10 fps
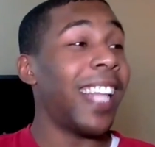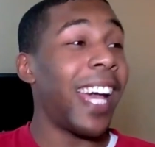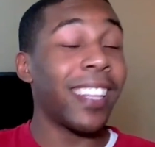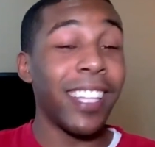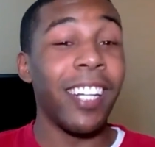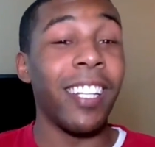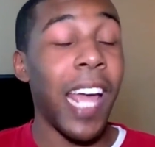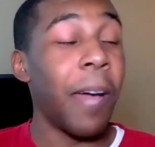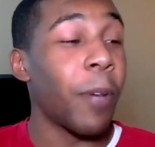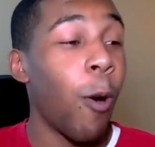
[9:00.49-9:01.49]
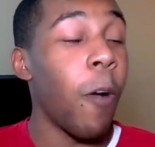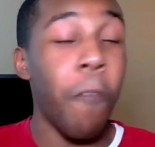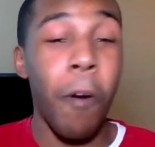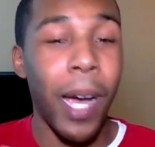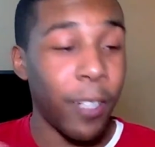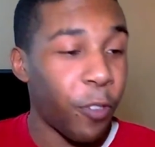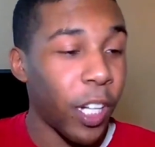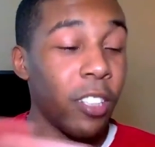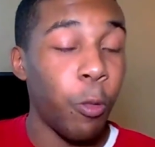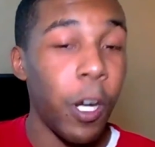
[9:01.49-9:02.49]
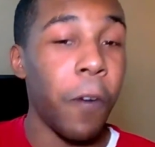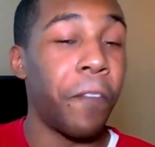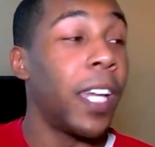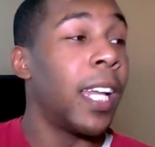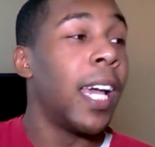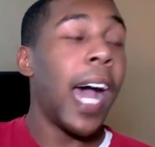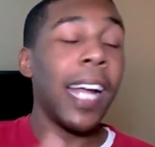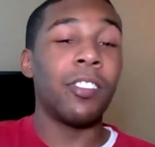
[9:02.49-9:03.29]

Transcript: Like, literally, I'm going over my freaking Twitter feed.